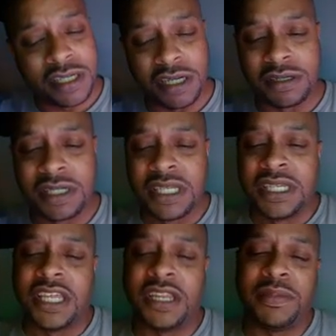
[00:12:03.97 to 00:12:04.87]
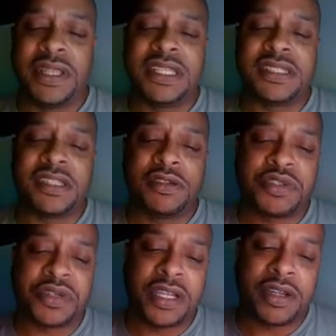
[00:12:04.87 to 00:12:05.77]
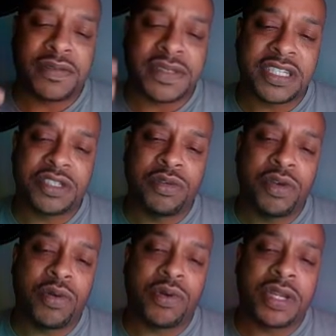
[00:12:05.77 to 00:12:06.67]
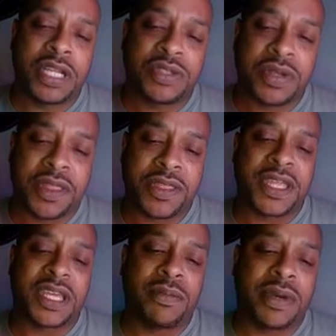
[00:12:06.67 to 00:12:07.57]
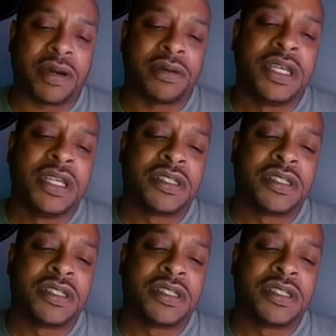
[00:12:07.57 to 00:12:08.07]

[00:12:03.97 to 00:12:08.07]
You know, it'll be these little trade-offs as you go on that you have to think about.